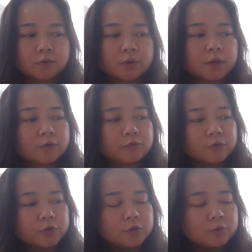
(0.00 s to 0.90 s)
Okay, for
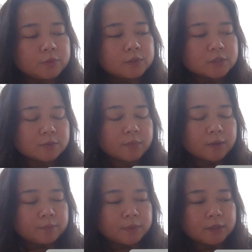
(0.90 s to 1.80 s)
humans, it
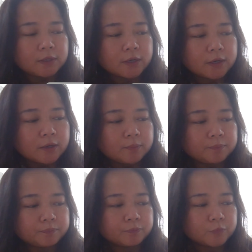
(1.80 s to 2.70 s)
might be
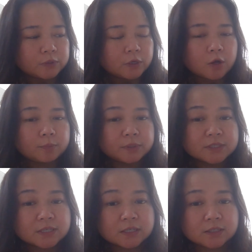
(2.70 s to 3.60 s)
what they call
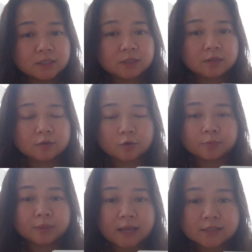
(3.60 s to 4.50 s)
placidity or
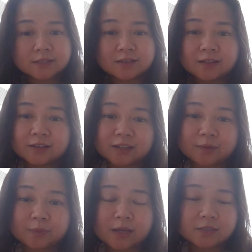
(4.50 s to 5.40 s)
placid, like
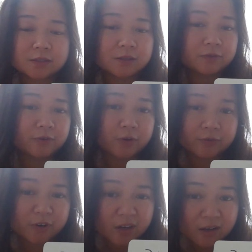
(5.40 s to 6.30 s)
Lake Placid. They're very,
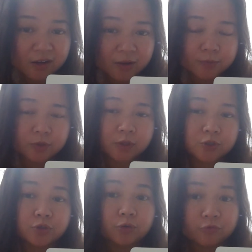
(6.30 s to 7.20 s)
very calm, so they
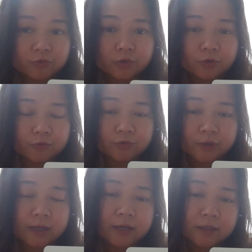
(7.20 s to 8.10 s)
don't
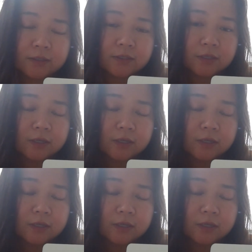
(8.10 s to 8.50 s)
overreact.